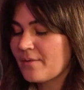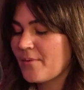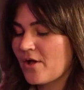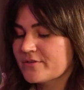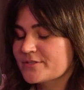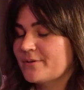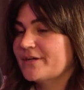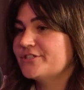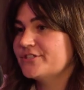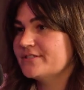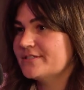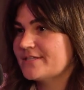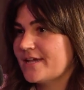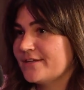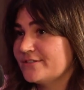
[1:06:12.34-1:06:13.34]
Also, I should
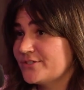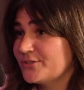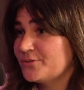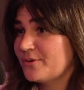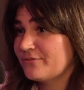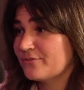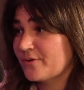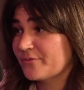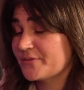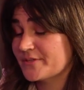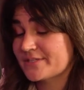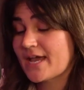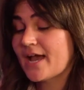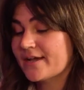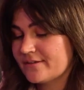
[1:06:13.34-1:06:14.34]
say to whoever wrote this,
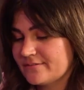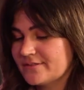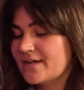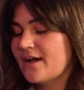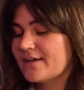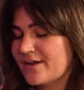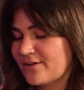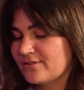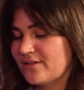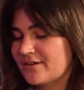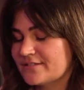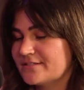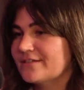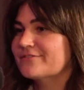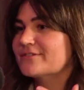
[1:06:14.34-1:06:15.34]
I cut out a lot
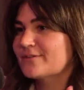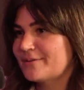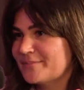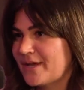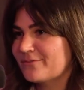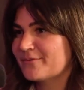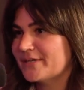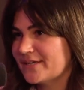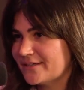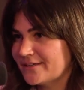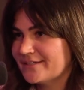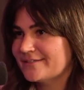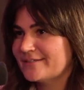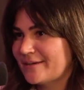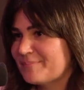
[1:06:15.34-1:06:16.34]
of stuff, so I'm not reading
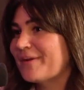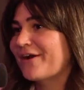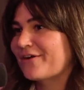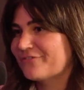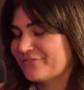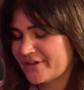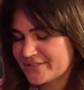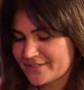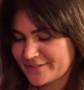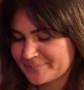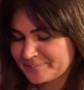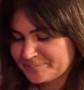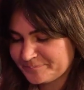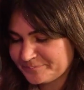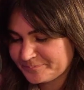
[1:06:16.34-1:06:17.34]
it. I'm paraphrasing.
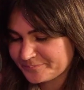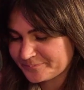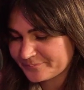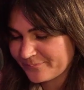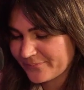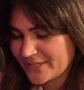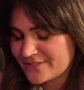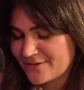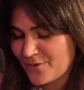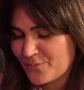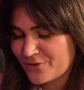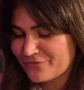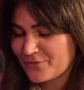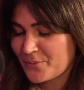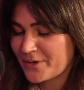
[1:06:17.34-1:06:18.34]
It's not
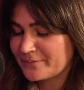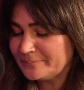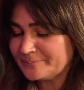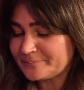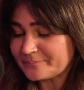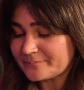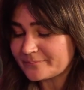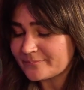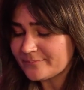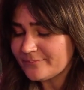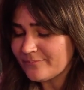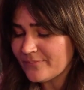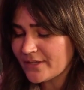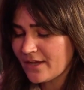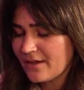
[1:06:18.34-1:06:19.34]
word for word.
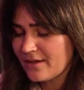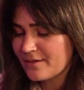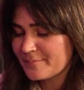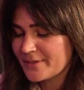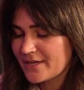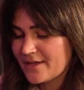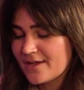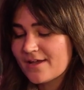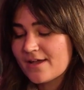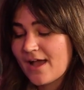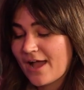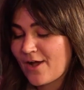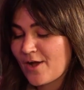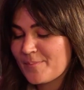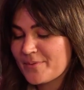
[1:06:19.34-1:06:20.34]

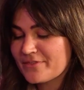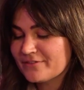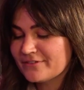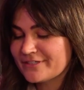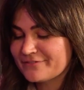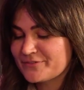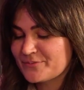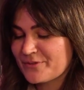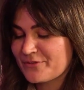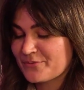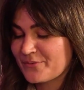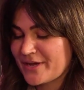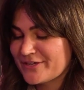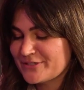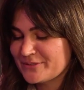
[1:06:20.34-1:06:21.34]
I hop on the lift with a
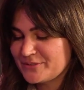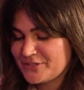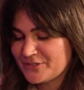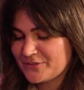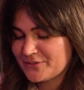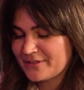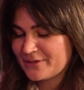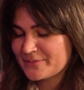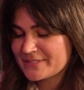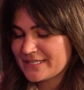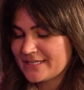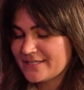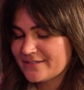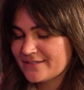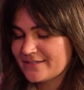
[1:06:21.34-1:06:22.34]
rando dude that was
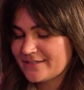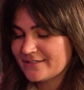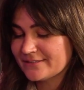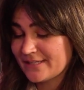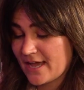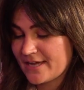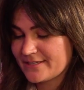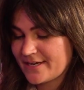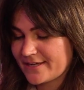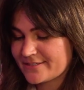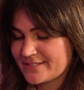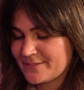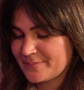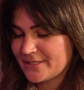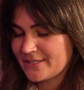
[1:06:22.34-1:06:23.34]
in line next
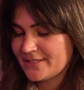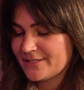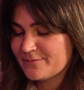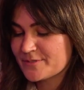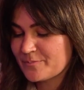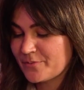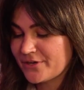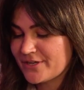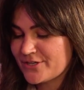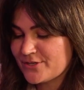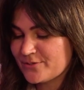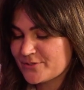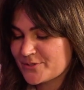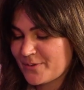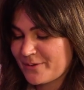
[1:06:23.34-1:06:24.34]
to me. He was pretty
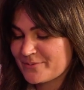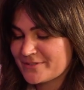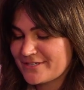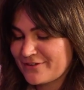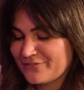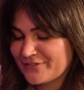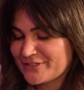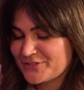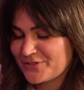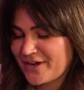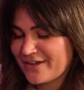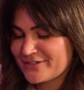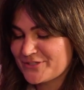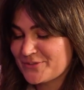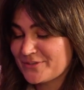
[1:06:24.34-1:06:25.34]
cute, so I was definitely
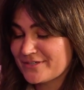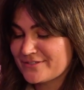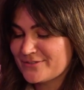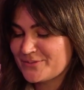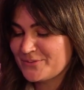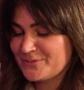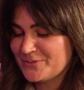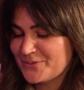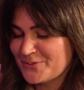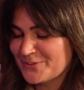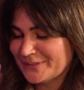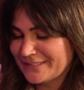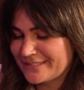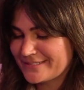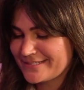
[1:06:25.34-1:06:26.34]
trying to exude
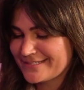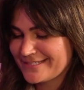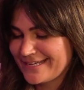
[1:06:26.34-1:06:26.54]
coolness.